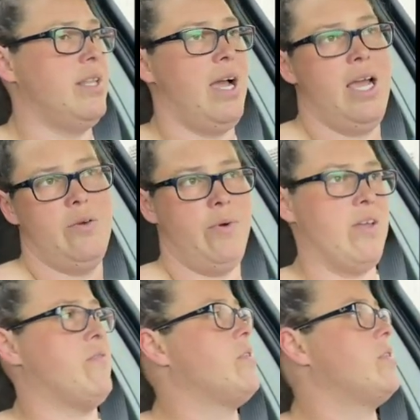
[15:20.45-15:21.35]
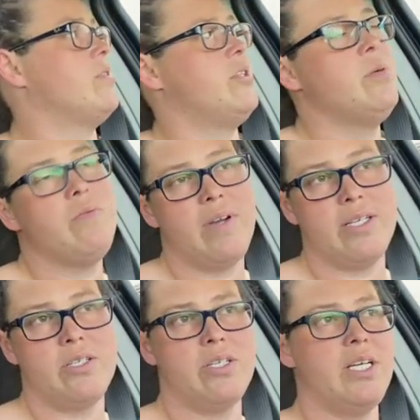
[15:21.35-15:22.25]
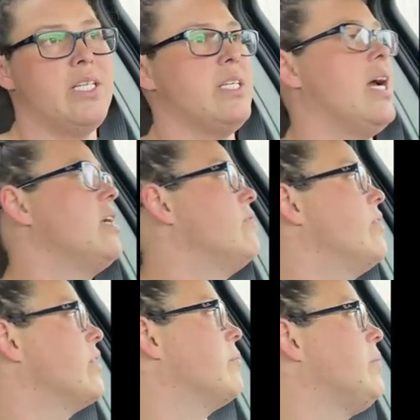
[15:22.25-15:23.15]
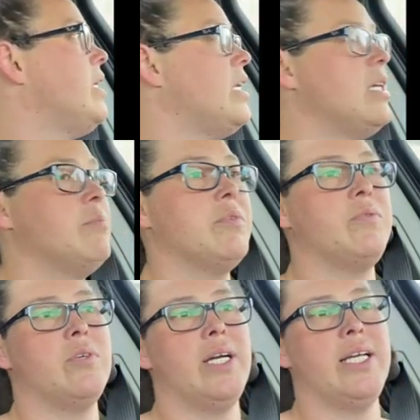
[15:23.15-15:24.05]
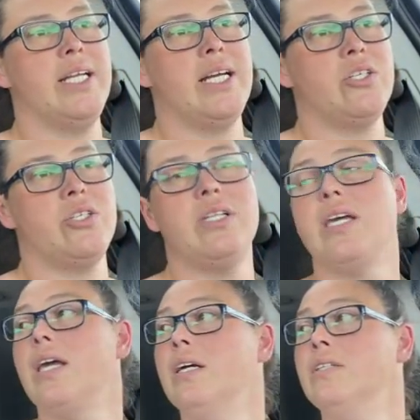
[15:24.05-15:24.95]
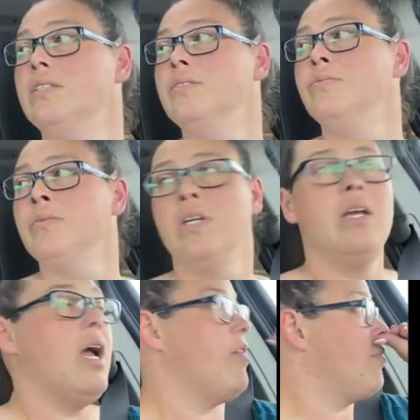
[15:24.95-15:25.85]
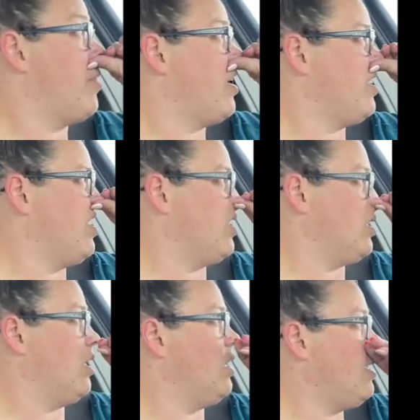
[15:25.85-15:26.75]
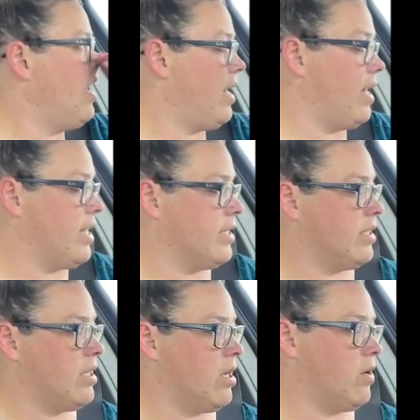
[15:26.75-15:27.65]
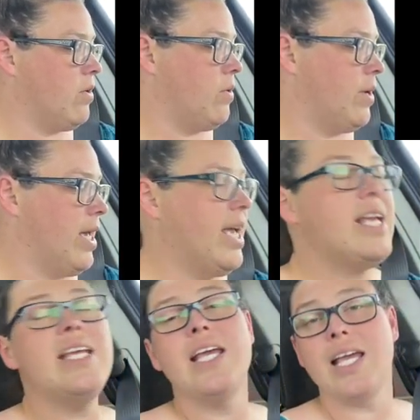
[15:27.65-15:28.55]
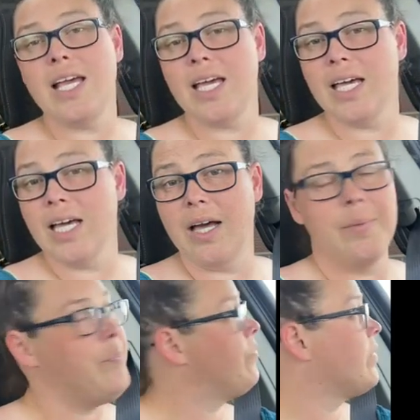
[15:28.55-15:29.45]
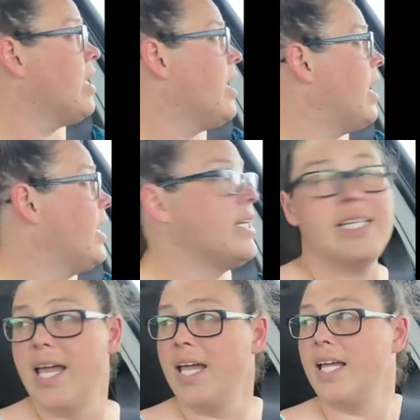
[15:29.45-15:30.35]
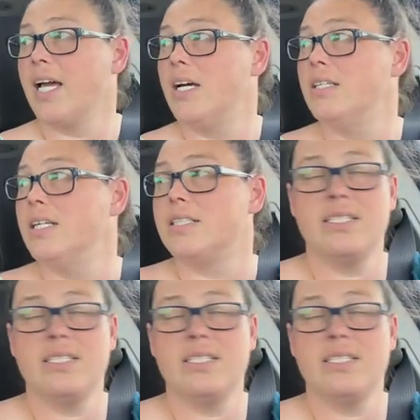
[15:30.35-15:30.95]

had to wait for a supervisor to get out of their meeting before I could actually have a partner. And so, yeah, I got to hang out at the